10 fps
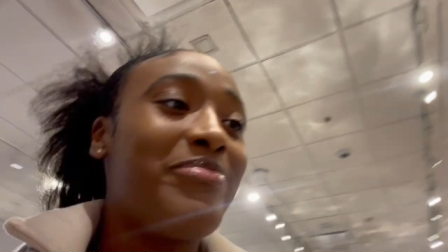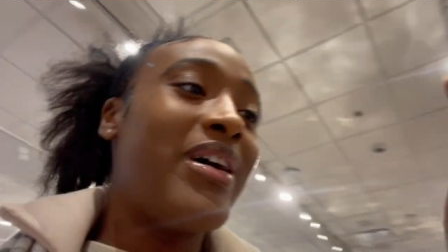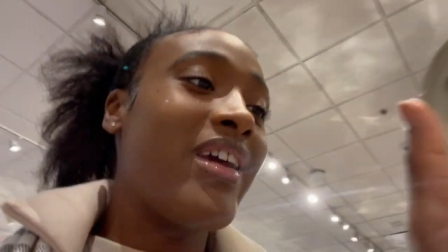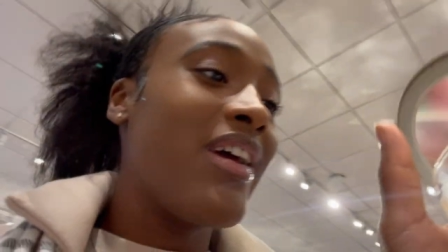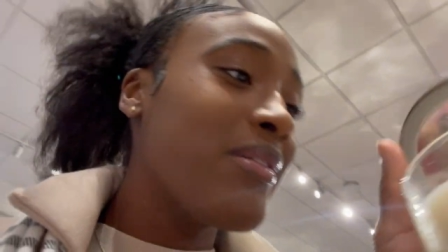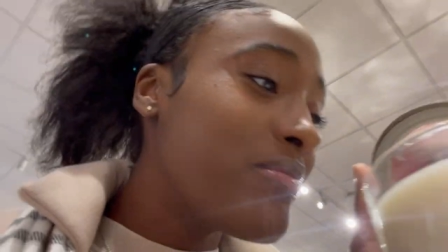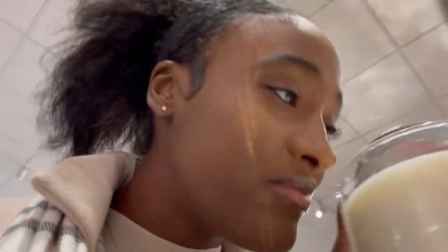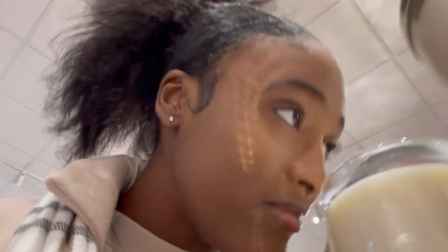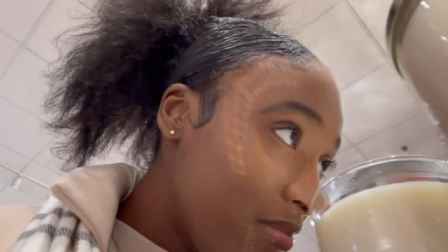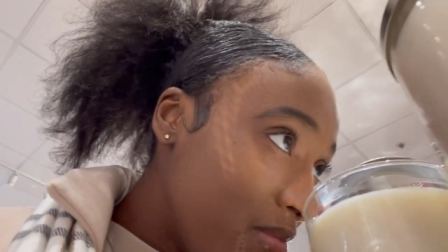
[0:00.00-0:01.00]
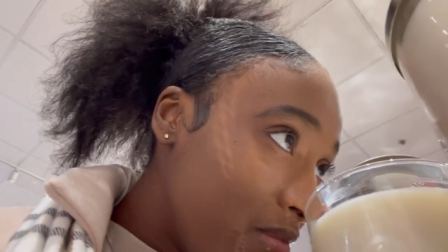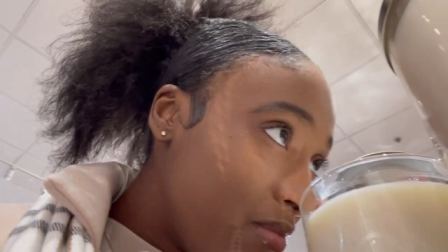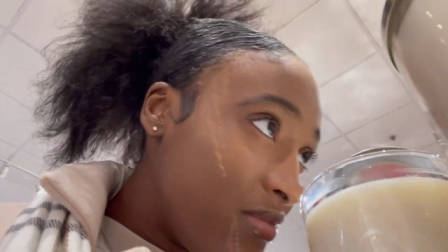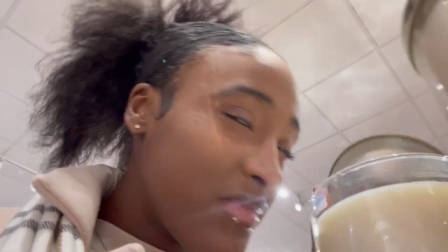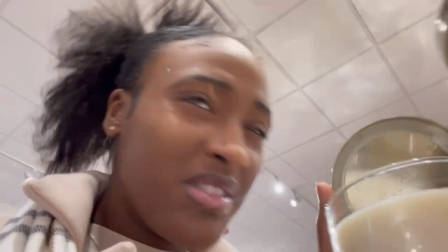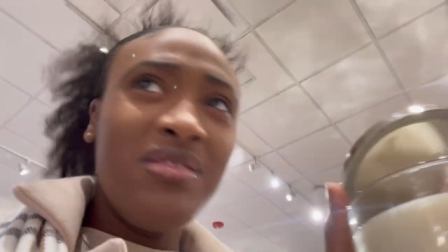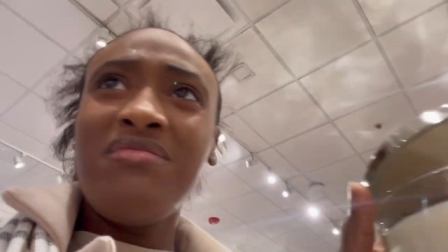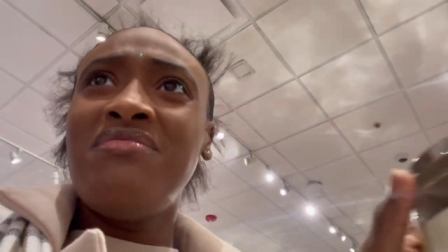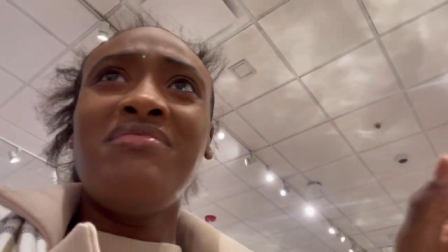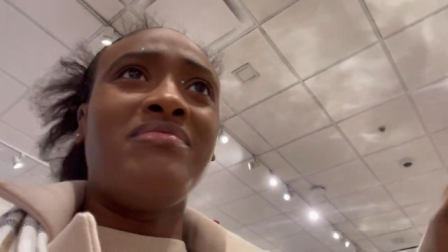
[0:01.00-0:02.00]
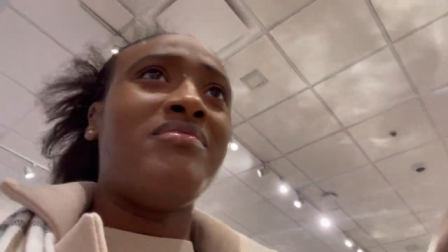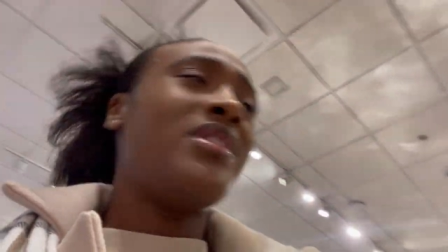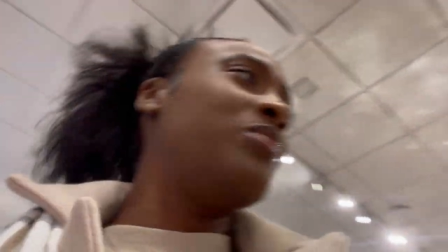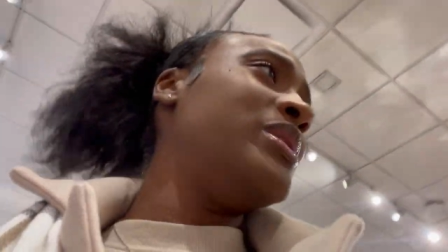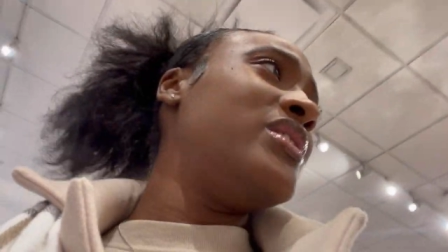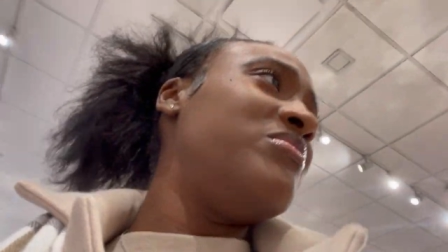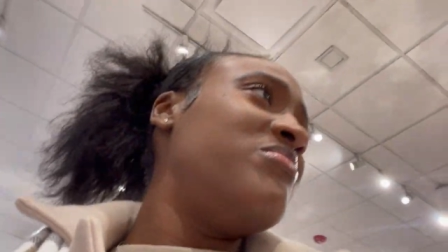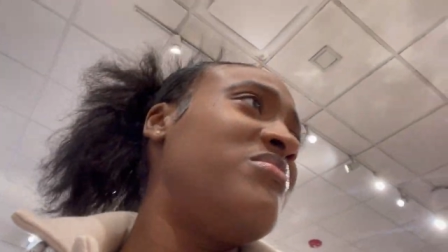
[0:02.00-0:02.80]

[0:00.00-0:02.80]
bunt cake. Mm-mm. No, ma'am.